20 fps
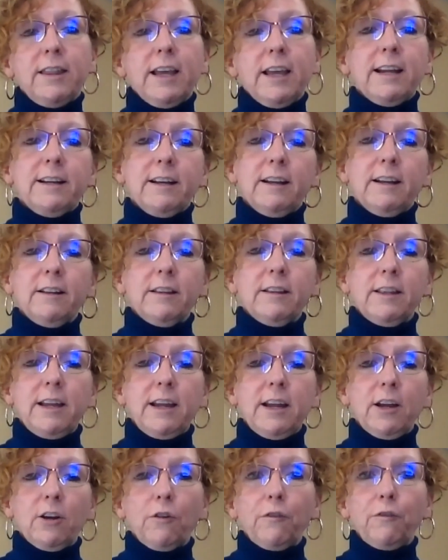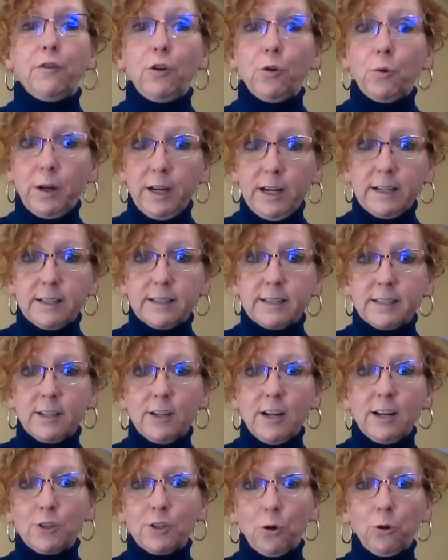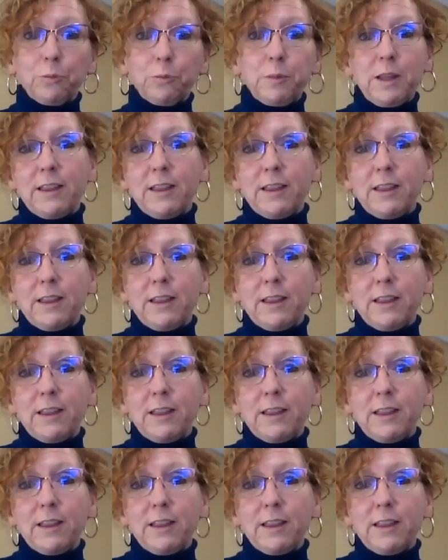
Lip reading: the interviewees told